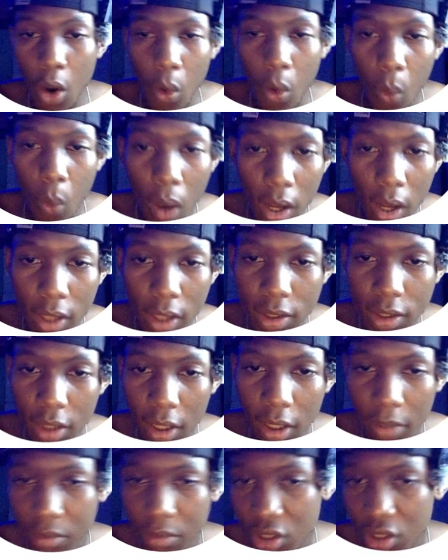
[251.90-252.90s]
what
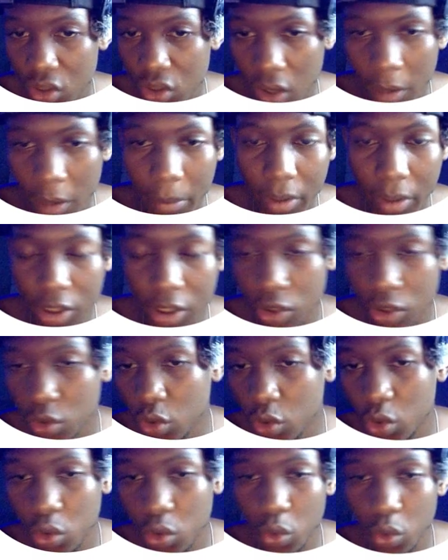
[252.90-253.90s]
does your company
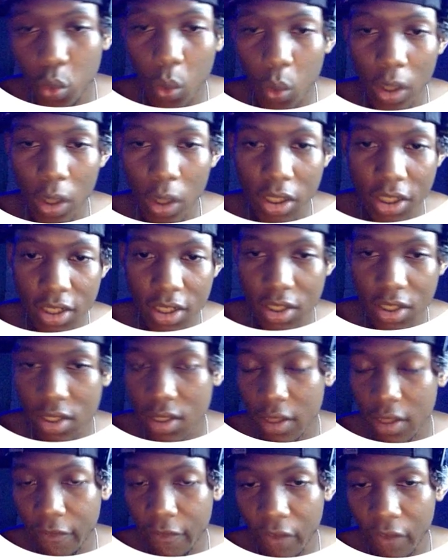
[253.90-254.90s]
do? What
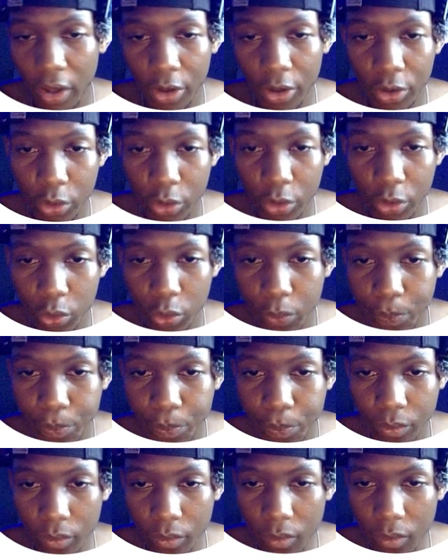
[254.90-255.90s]
is the value
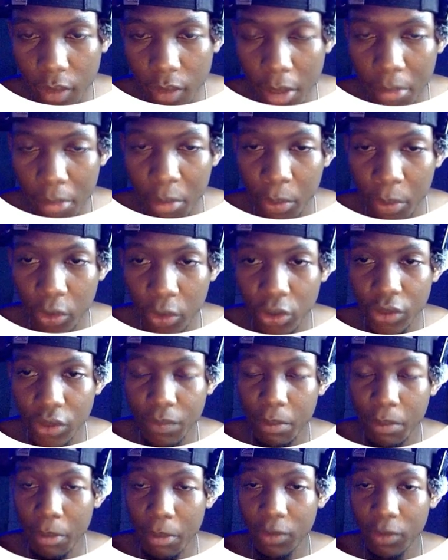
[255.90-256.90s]

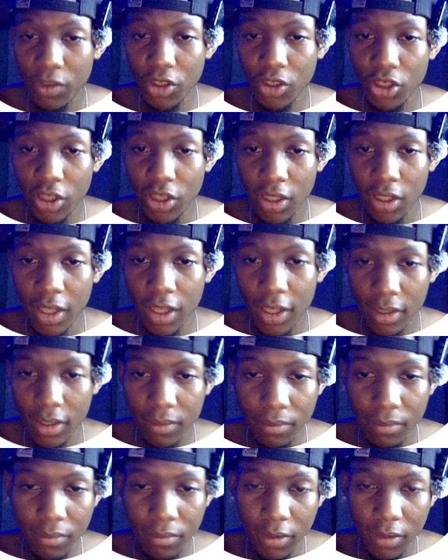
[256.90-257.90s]
proposition, like
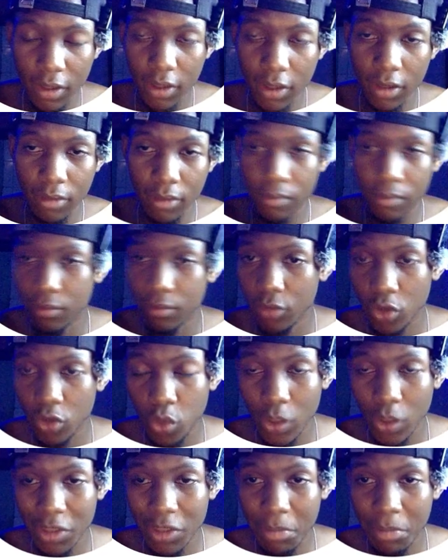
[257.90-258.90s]
the
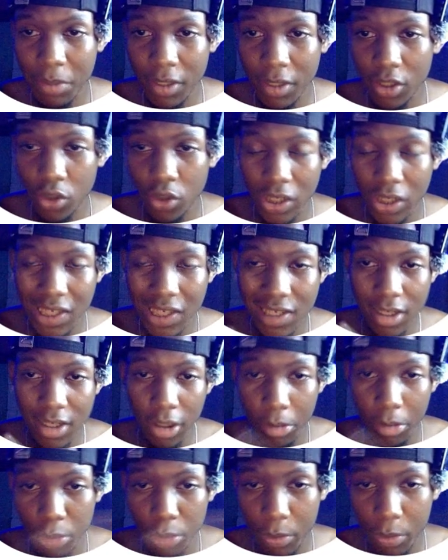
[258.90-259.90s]
USP, unique
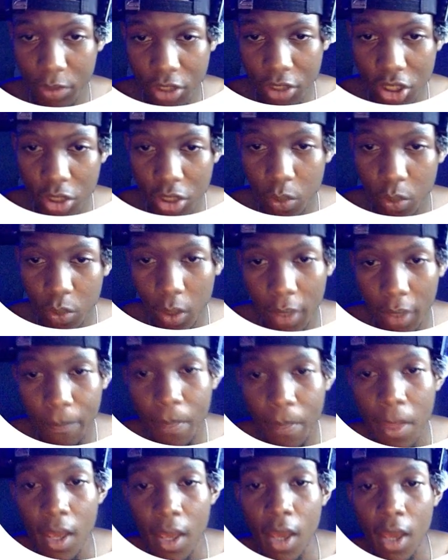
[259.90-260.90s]
selling proposition, right?
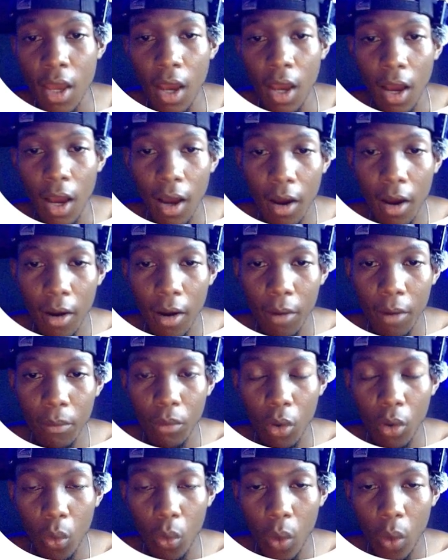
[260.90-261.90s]

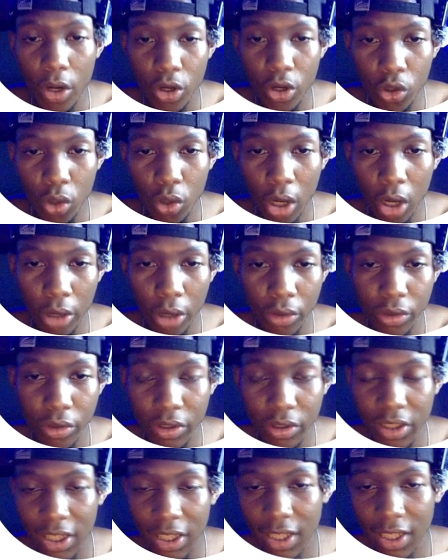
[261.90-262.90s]
What do you
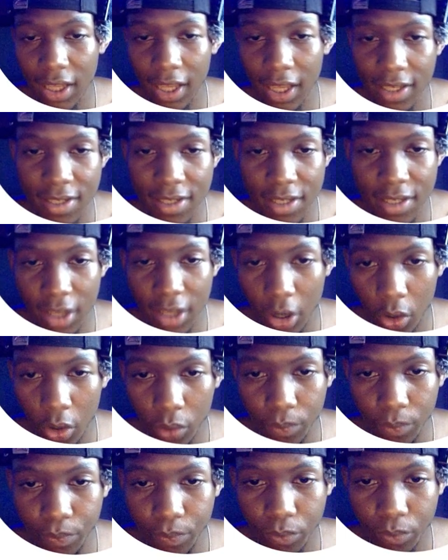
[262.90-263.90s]
currently like
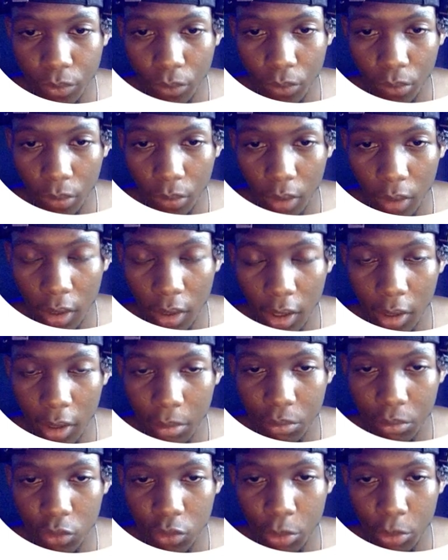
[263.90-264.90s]
sell
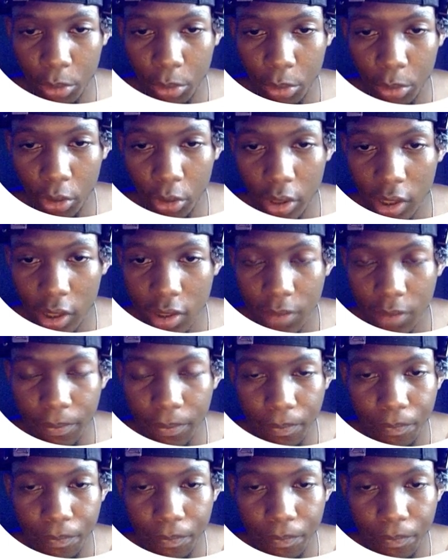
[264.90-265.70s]
your product